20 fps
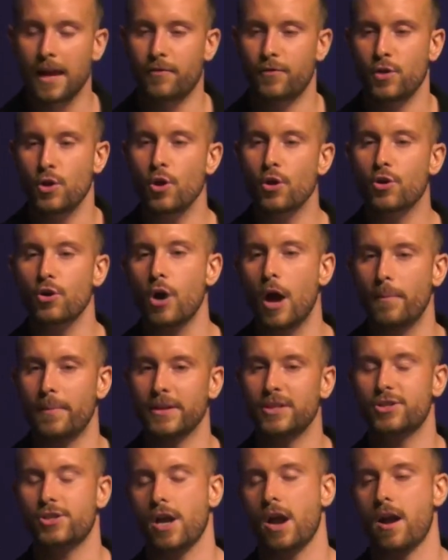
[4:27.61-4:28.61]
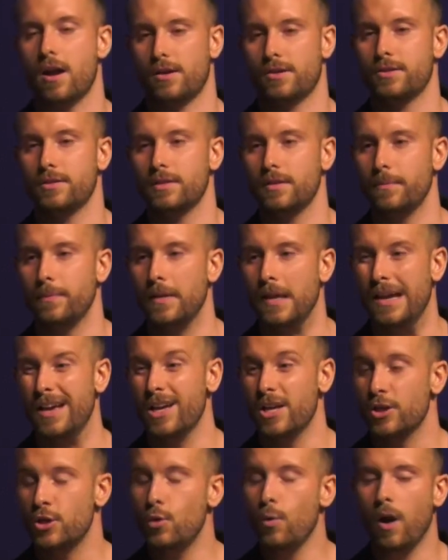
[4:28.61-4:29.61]
If you grew up in church,
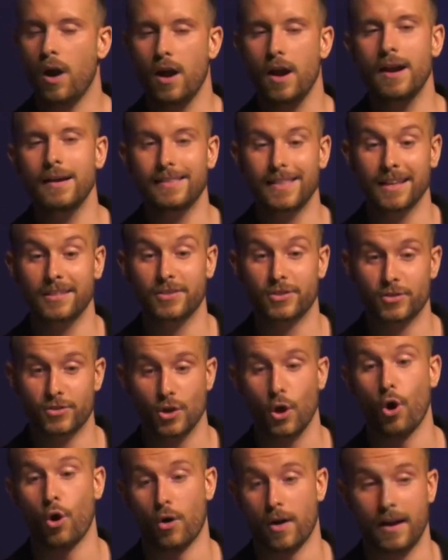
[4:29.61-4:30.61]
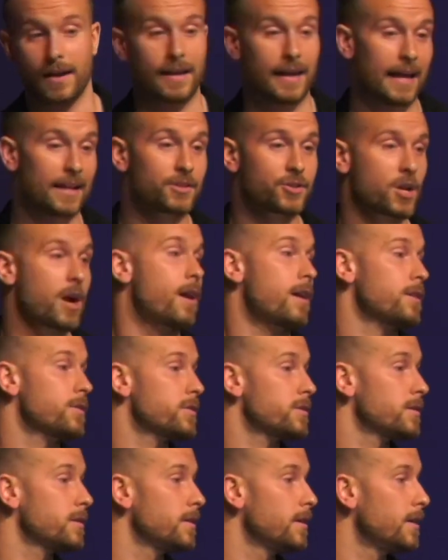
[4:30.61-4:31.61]
you heard this story in
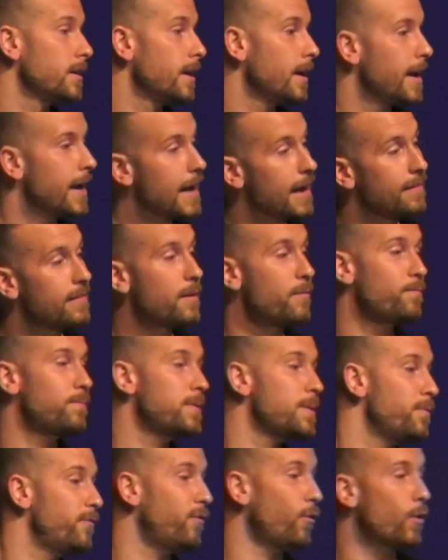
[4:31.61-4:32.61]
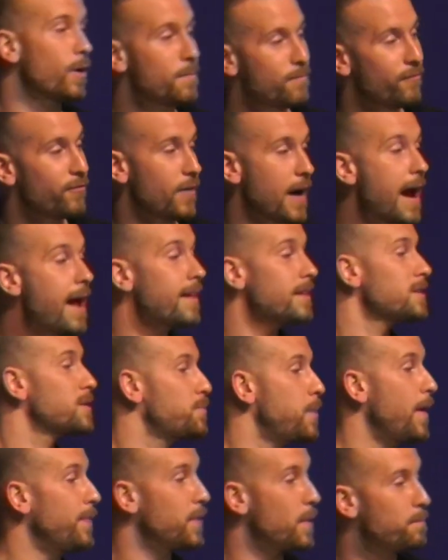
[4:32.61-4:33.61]
church, and the, the four friends
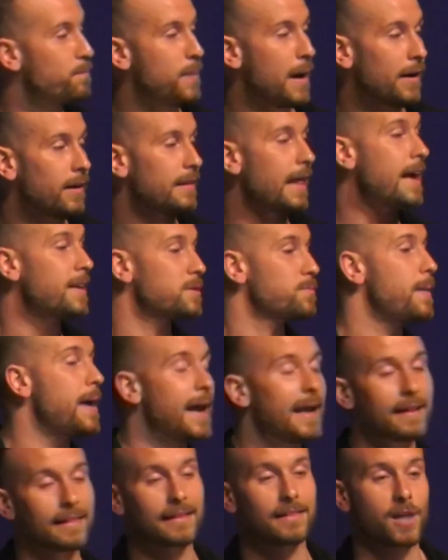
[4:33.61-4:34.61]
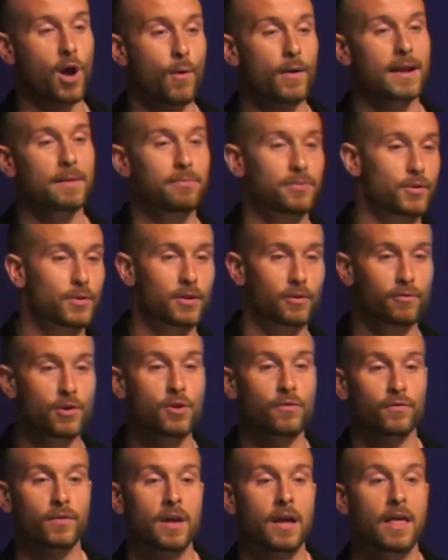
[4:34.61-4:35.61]
brought the paralyzed man and they lowered him through the
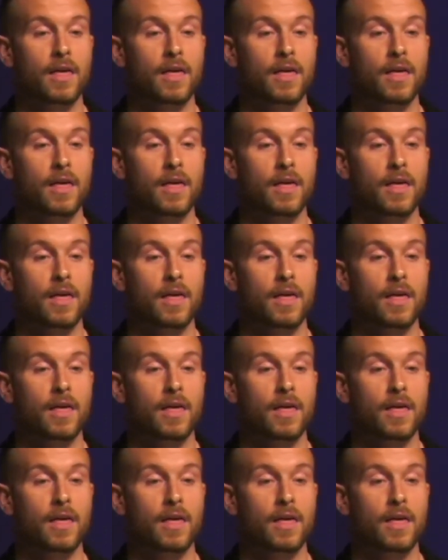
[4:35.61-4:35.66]
roof.